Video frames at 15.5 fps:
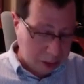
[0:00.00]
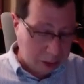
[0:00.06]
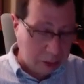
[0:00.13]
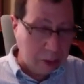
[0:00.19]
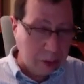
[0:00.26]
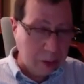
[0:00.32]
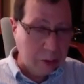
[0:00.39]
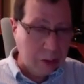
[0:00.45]

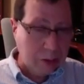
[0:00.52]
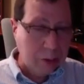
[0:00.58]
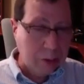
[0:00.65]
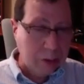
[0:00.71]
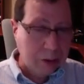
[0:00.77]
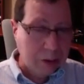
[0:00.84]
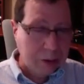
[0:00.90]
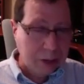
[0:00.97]
What you do is
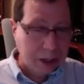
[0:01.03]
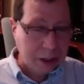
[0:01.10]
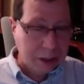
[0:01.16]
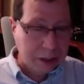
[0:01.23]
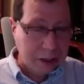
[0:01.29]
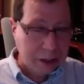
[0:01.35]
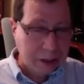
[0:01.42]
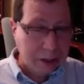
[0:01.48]
you
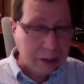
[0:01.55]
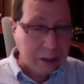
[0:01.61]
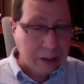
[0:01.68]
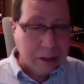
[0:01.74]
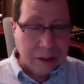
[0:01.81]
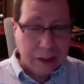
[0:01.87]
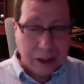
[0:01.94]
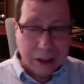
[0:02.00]
create a
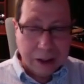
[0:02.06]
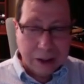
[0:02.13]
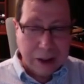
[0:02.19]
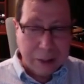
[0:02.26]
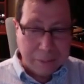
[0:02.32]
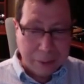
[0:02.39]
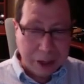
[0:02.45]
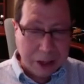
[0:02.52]

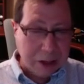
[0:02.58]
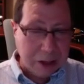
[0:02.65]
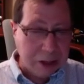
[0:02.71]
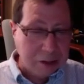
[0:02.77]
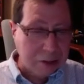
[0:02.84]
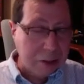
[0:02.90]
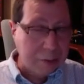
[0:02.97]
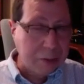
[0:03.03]

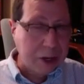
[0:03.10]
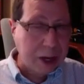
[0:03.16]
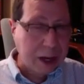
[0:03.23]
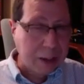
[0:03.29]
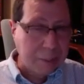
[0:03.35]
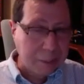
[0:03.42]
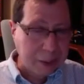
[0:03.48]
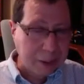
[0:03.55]
custom
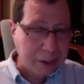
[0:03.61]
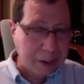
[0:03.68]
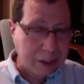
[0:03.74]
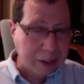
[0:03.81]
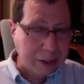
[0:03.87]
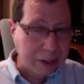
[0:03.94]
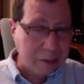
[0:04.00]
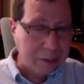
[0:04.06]
type, and
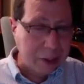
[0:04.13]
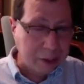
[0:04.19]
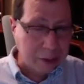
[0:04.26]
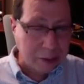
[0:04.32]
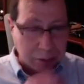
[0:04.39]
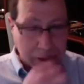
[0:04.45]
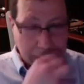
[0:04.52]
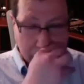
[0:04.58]
I think I've done
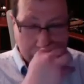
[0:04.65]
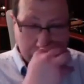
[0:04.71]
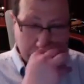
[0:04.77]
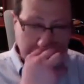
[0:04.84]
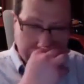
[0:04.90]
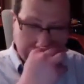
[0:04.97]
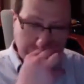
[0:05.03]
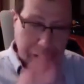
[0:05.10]
this already,
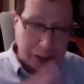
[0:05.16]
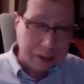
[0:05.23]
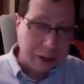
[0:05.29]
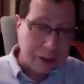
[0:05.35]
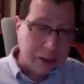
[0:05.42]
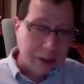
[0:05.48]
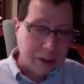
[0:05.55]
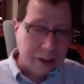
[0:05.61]
but that's fine.
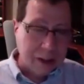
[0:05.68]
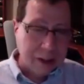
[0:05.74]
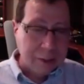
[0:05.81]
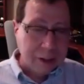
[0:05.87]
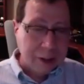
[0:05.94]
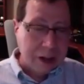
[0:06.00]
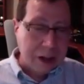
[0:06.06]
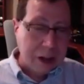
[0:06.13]

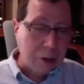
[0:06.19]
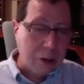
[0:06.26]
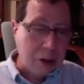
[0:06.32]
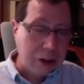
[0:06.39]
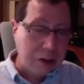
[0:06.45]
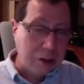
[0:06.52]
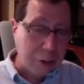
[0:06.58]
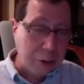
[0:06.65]
I'll
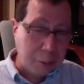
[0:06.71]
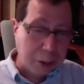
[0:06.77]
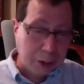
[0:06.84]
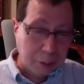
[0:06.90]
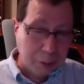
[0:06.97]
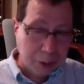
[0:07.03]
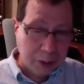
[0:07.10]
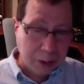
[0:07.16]
call it a
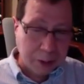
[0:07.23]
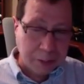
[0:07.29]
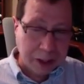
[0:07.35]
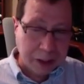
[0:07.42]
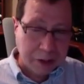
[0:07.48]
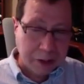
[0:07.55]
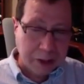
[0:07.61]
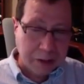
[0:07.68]
supercomputing
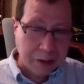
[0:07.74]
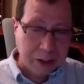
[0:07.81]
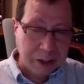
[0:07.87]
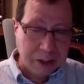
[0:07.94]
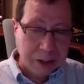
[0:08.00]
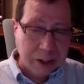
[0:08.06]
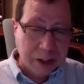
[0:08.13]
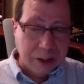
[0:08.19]
matrix,
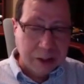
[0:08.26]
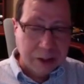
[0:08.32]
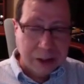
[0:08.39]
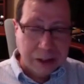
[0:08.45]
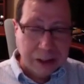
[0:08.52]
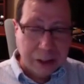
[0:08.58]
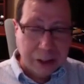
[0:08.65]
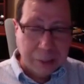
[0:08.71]
and
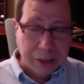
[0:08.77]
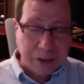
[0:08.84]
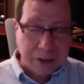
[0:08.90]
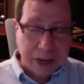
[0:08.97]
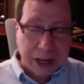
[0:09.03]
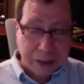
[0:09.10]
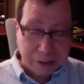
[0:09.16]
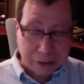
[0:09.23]
there's a little bit
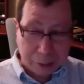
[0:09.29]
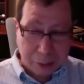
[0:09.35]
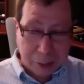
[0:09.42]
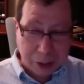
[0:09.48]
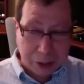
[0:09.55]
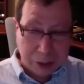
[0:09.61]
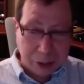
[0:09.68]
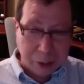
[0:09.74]
of extra
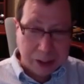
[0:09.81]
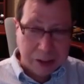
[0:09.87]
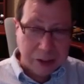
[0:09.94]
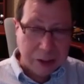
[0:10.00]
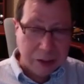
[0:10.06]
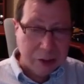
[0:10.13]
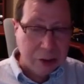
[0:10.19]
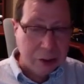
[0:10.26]

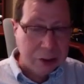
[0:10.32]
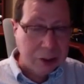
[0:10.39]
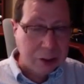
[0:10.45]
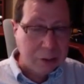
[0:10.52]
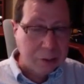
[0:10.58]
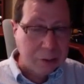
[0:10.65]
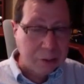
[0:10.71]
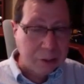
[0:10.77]
punctuation in
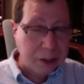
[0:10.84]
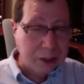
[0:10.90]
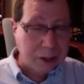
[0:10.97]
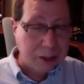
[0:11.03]
Julia,